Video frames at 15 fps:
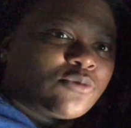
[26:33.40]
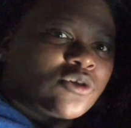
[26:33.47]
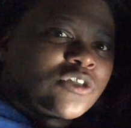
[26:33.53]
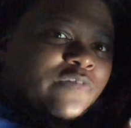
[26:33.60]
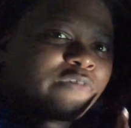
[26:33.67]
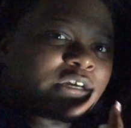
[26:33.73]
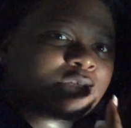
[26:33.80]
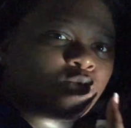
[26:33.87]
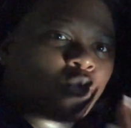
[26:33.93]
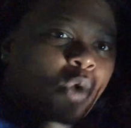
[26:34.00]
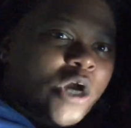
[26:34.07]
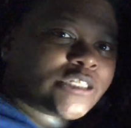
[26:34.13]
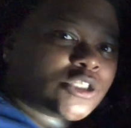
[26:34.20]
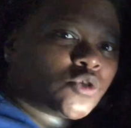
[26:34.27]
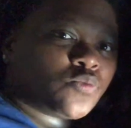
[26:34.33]
Most of us
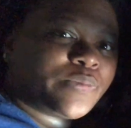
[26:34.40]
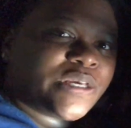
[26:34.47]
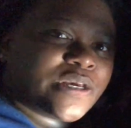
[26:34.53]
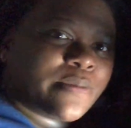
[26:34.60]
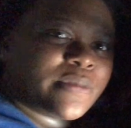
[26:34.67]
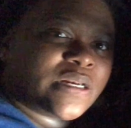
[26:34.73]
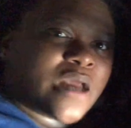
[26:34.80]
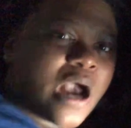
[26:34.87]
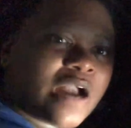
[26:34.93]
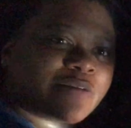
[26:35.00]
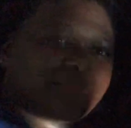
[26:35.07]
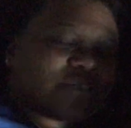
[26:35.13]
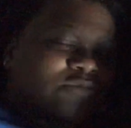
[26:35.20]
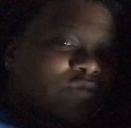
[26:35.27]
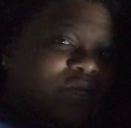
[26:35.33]
want to be in
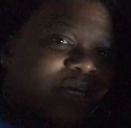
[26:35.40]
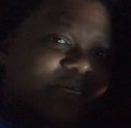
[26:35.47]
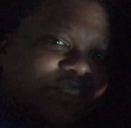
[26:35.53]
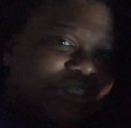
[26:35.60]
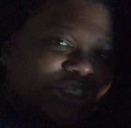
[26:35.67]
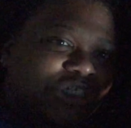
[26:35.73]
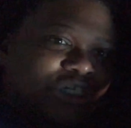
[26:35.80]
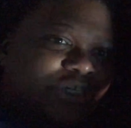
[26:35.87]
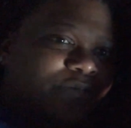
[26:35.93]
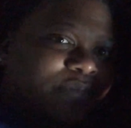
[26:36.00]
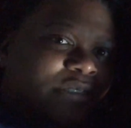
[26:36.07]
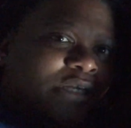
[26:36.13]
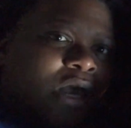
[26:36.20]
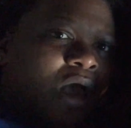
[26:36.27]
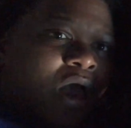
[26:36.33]
monogamous
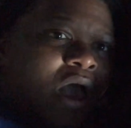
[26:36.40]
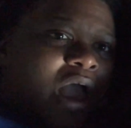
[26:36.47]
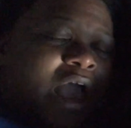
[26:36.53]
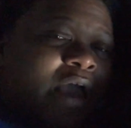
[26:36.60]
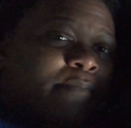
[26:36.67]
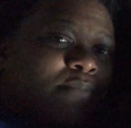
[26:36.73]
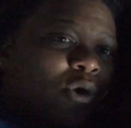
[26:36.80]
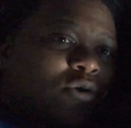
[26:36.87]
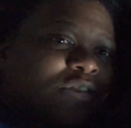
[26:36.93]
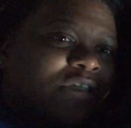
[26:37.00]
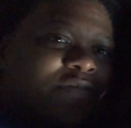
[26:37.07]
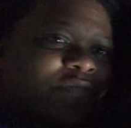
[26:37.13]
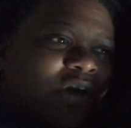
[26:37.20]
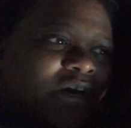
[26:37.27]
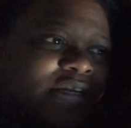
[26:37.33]
relationships, and most
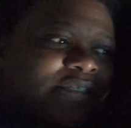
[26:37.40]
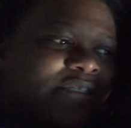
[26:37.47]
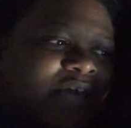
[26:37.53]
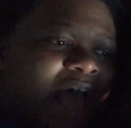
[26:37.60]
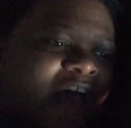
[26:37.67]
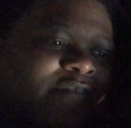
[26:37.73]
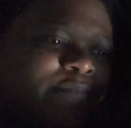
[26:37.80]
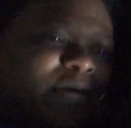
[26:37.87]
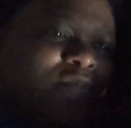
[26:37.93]
of us have